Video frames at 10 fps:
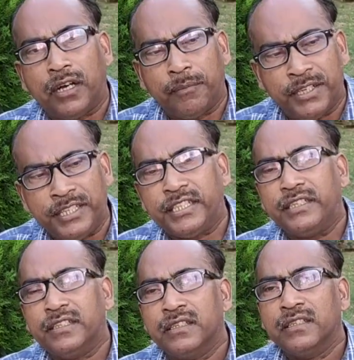
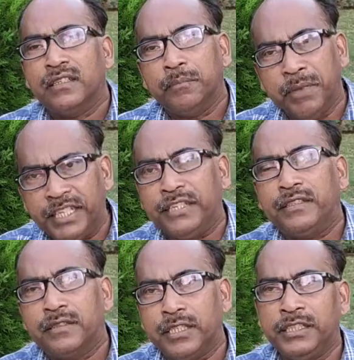written many,
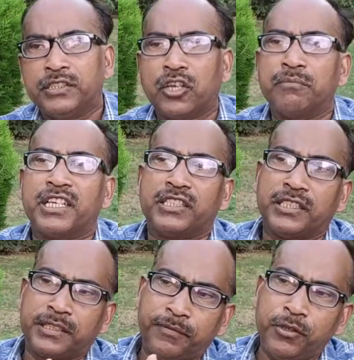in some
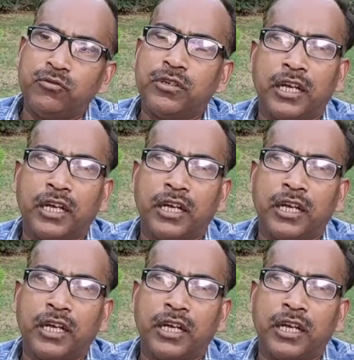cases few